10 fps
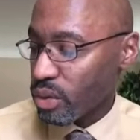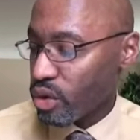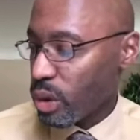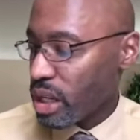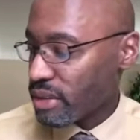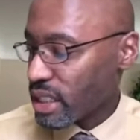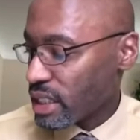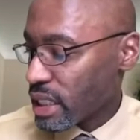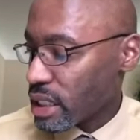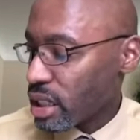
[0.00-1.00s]
12 says,
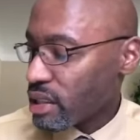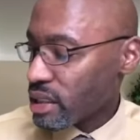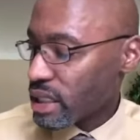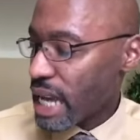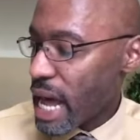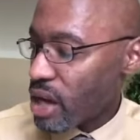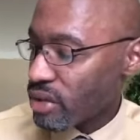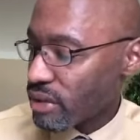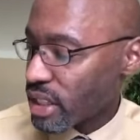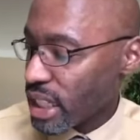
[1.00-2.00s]
And touching the
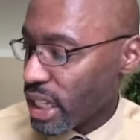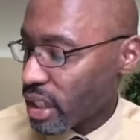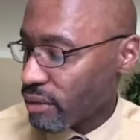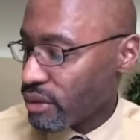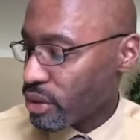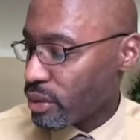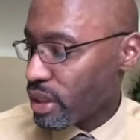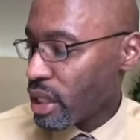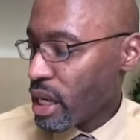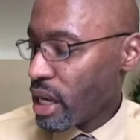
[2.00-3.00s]
house of the king of
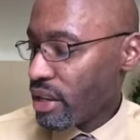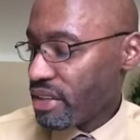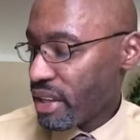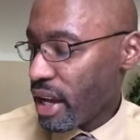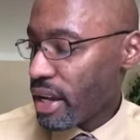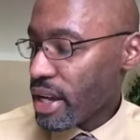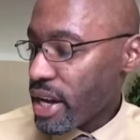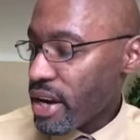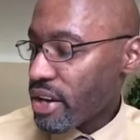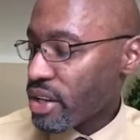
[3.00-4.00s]
Judah, say,
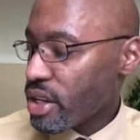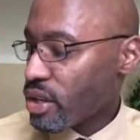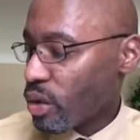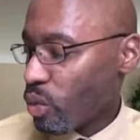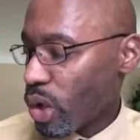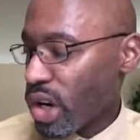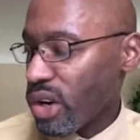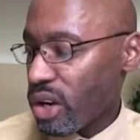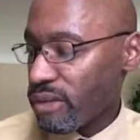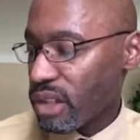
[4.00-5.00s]
Hear ye the
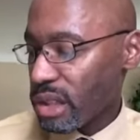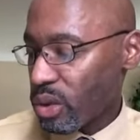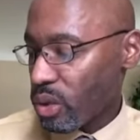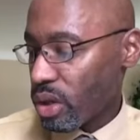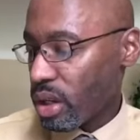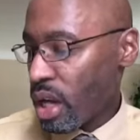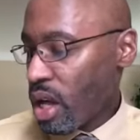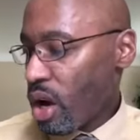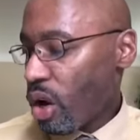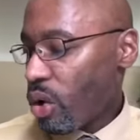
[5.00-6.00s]
word of the Lord.
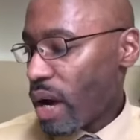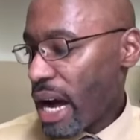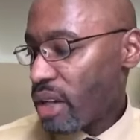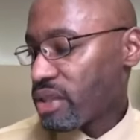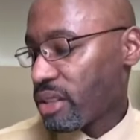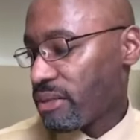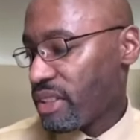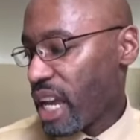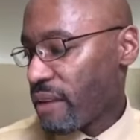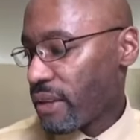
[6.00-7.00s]
O house of
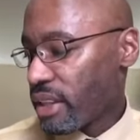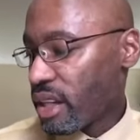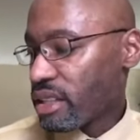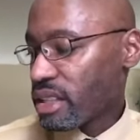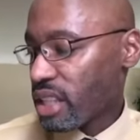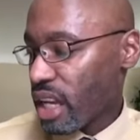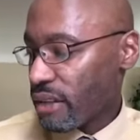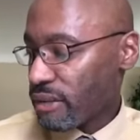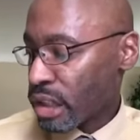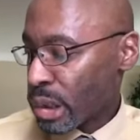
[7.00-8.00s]
David, thus
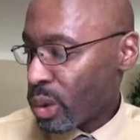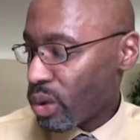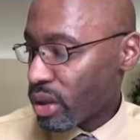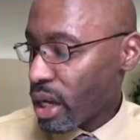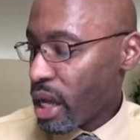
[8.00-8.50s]
saith the Lord